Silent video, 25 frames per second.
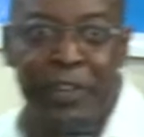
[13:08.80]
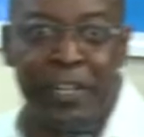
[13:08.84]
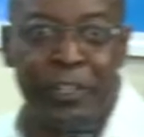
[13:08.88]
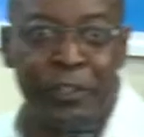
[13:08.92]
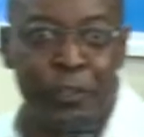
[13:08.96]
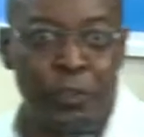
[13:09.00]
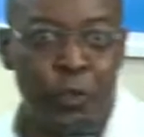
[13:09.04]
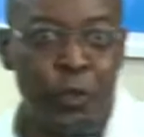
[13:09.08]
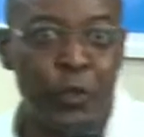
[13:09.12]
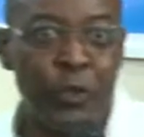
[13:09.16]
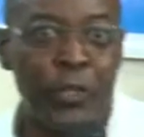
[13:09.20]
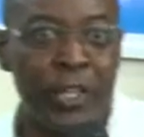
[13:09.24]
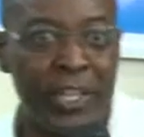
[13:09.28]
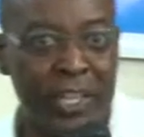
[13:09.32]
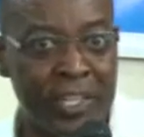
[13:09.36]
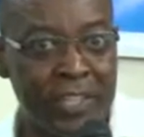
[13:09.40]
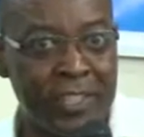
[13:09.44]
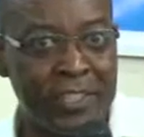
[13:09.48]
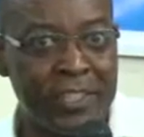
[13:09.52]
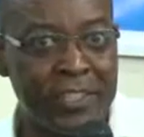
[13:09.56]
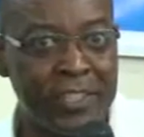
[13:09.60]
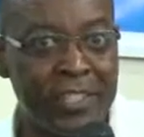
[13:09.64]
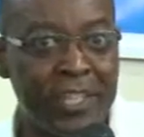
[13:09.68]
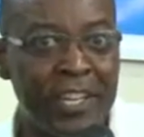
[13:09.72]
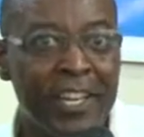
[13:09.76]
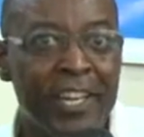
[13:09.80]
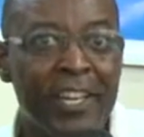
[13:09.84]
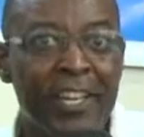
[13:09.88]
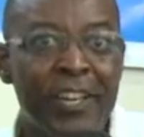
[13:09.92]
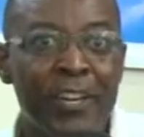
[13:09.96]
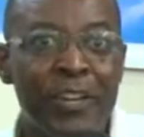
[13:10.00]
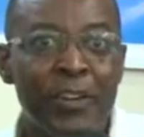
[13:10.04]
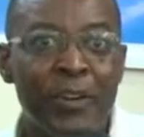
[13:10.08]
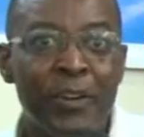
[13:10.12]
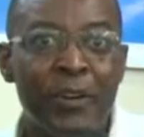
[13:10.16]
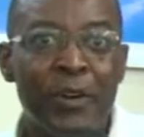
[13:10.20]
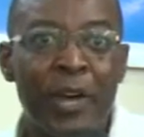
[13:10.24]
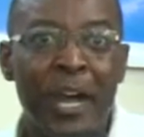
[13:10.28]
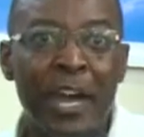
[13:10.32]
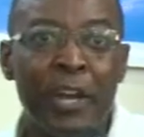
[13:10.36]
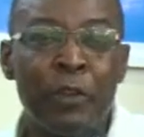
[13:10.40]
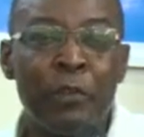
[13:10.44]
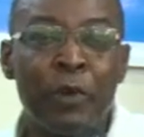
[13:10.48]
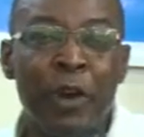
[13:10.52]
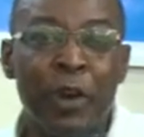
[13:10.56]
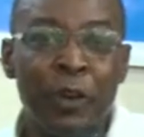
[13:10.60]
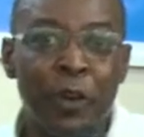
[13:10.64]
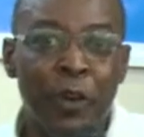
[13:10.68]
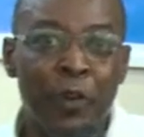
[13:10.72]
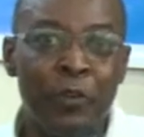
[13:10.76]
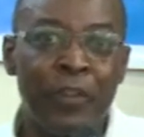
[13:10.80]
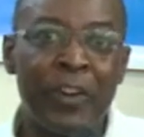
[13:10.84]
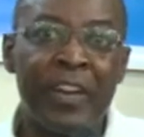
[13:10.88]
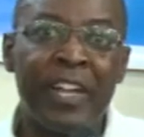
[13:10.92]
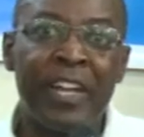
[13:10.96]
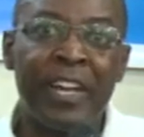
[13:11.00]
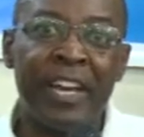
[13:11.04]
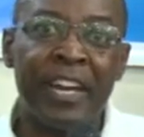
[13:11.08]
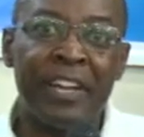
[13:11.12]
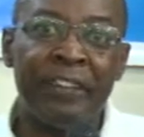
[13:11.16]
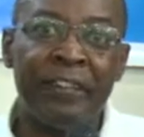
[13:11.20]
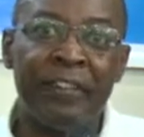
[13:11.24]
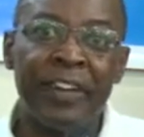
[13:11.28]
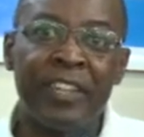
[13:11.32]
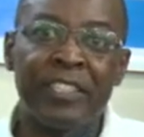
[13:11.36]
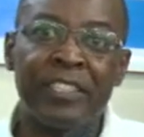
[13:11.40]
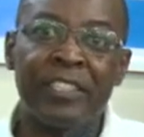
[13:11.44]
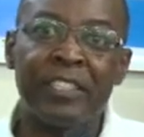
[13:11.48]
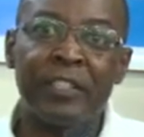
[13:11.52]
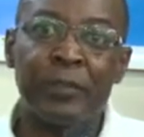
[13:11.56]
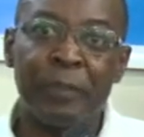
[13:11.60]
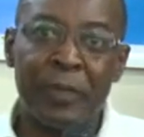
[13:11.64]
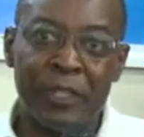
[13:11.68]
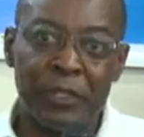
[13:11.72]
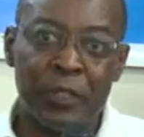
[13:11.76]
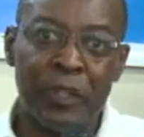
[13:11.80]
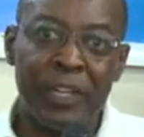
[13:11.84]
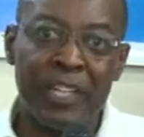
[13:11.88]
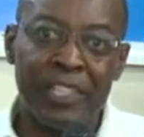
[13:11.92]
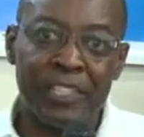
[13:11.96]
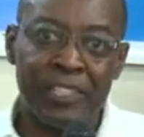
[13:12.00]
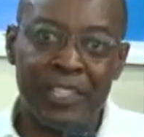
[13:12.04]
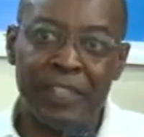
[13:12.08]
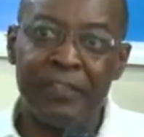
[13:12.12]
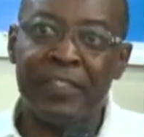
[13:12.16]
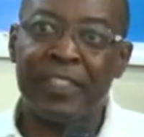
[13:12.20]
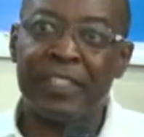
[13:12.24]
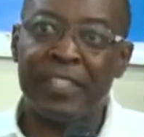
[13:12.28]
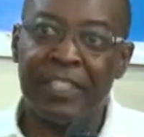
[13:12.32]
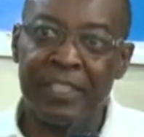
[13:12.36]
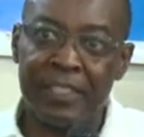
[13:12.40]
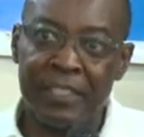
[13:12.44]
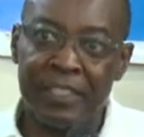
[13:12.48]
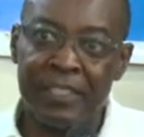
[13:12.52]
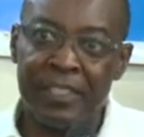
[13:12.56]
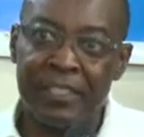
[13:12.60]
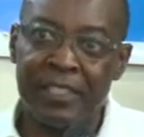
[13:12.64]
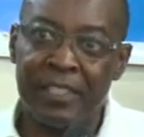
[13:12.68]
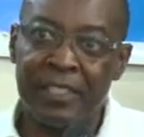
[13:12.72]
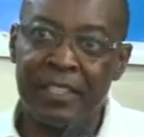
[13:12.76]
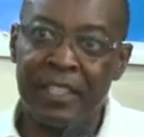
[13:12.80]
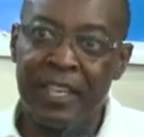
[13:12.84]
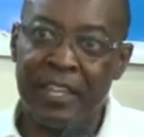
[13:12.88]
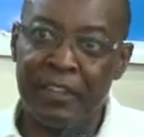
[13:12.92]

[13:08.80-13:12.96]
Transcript: at UTRH, and you are offering advanced specialized services,